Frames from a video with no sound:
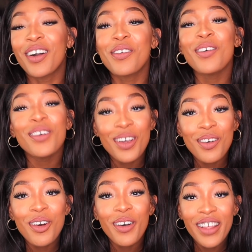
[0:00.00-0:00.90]
quote
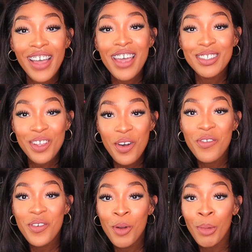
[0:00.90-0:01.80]
unquote a lot of soul
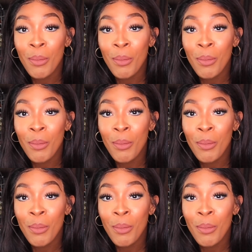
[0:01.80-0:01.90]
food.